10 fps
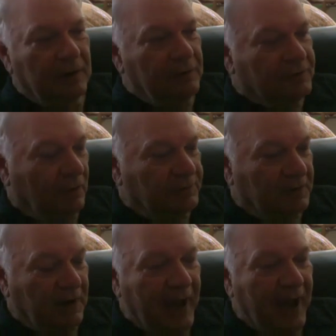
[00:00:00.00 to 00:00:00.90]
So it's
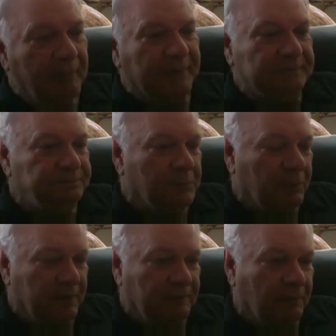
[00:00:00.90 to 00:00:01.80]
going to happen
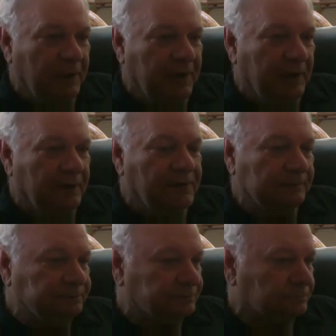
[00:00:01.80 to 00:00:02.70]
within 40 years.